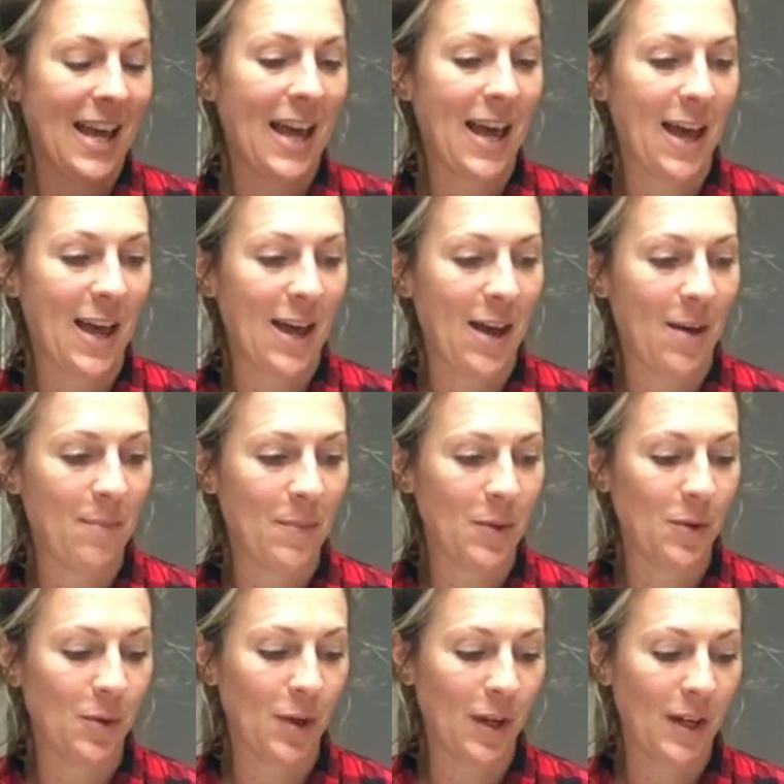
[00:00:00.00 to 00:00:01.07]

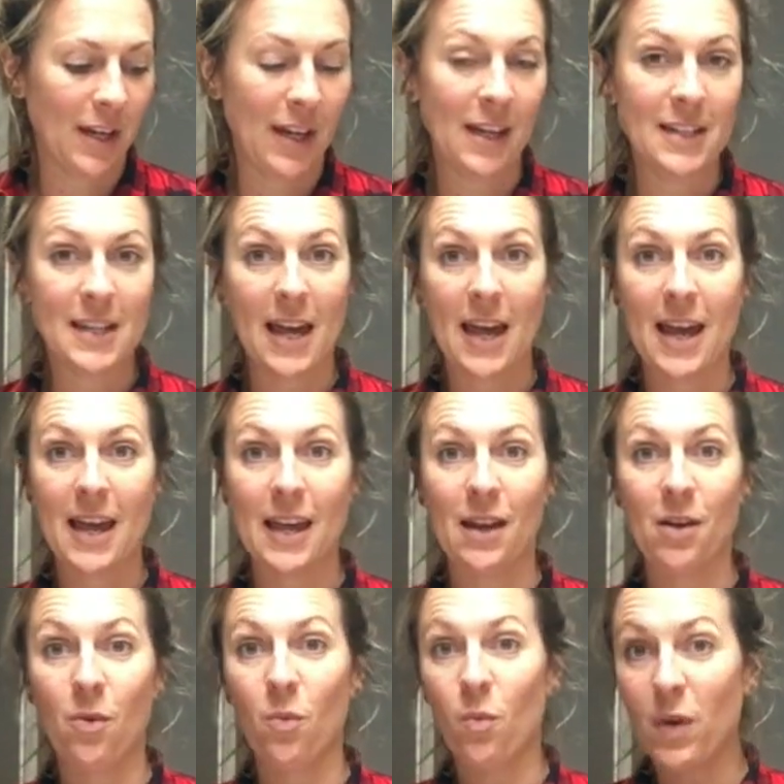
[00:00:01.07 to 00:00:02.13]
You're going to need a
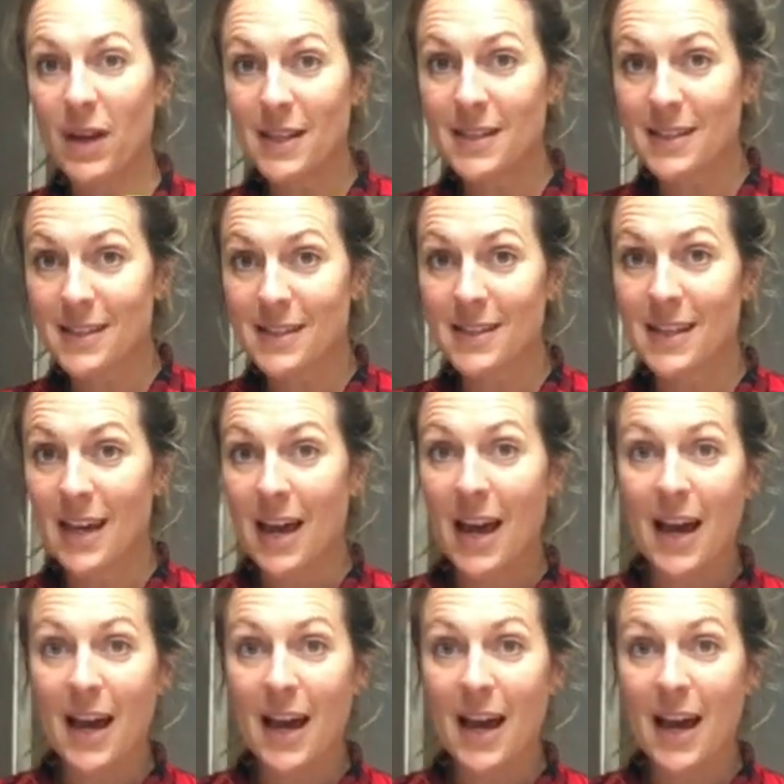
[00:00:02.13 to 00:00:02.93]
whisk,